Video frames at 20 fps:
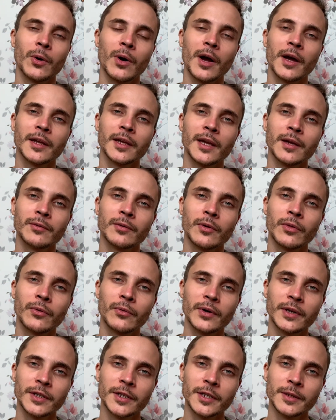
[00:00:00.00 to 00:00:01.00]
I gave you
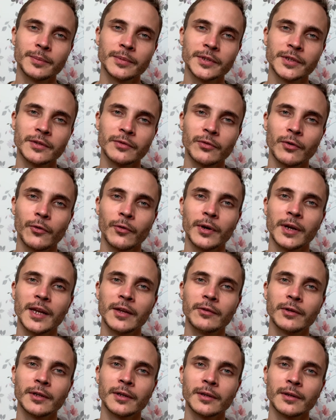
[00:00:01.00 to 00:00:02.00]
3 tips for
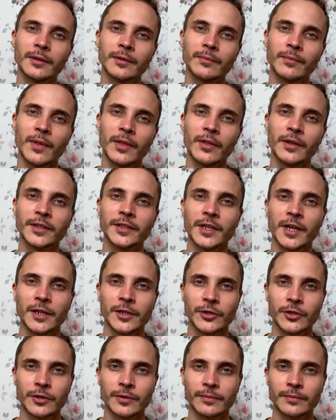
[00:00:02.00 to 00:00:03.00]
relieving the
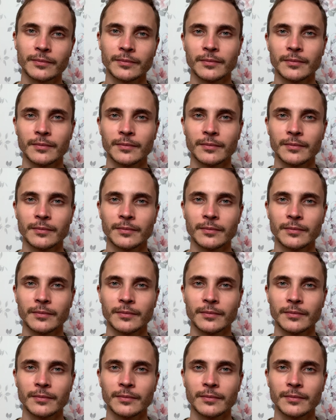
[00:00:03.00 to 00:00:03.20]
tension: